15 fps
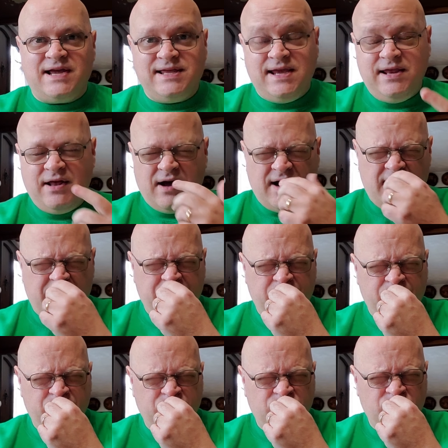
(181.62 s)
I need uh,
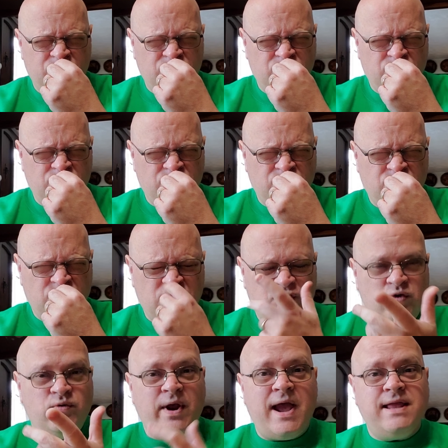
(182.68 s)

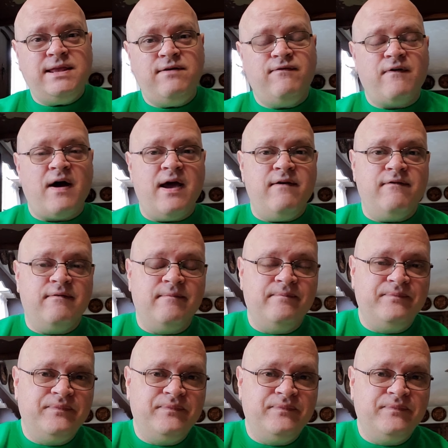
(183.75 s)
295.